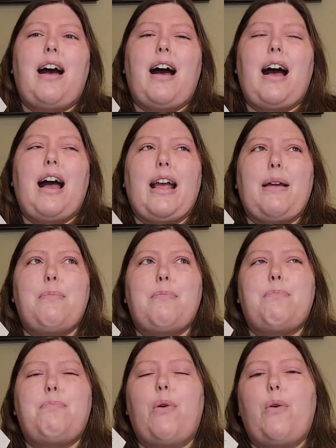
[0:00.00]

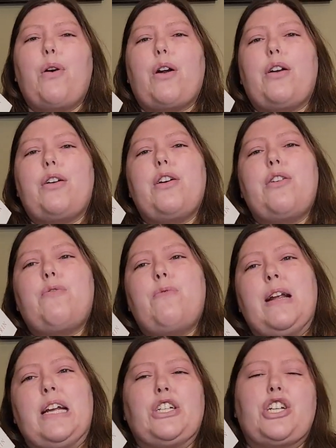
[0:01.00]
I'm born
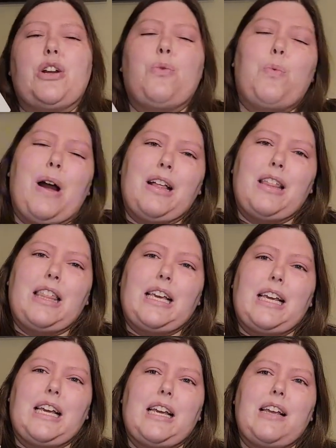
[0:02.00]
rich and
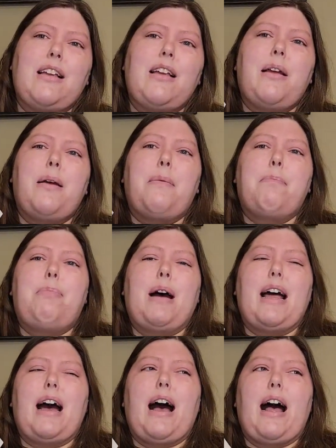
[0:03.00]
wealthy,
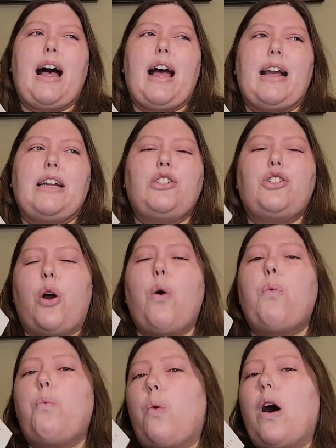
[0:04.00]
but I
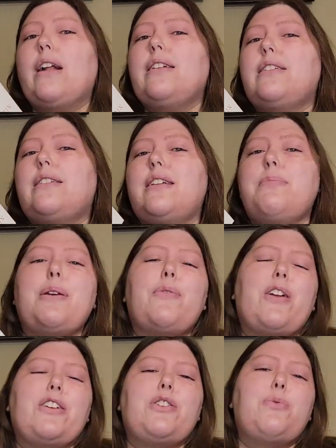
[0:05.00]
don't want to be
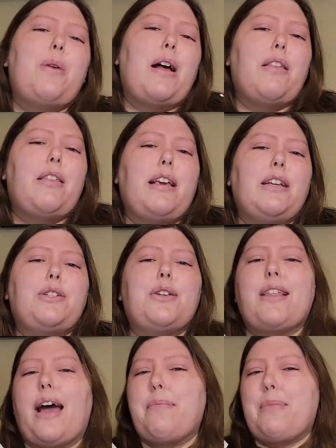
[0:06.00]
rich and wealthy, so
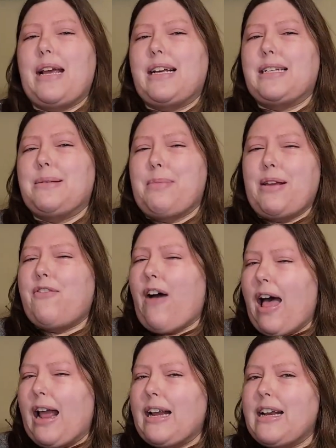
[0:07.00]
that makes me
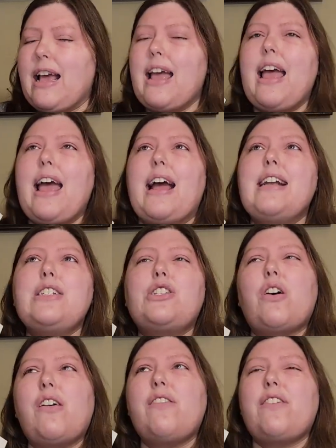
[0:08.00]
fine. And it's
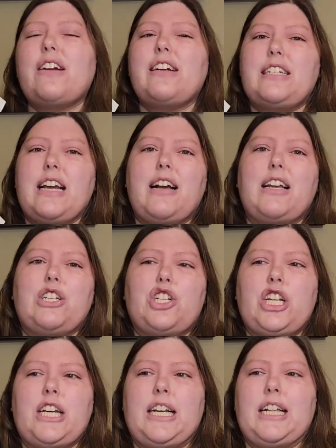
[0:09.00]
all very
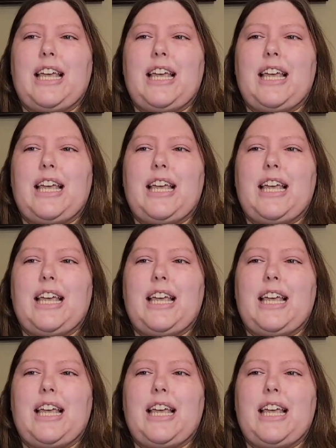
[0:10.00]
tongue-in-cheek.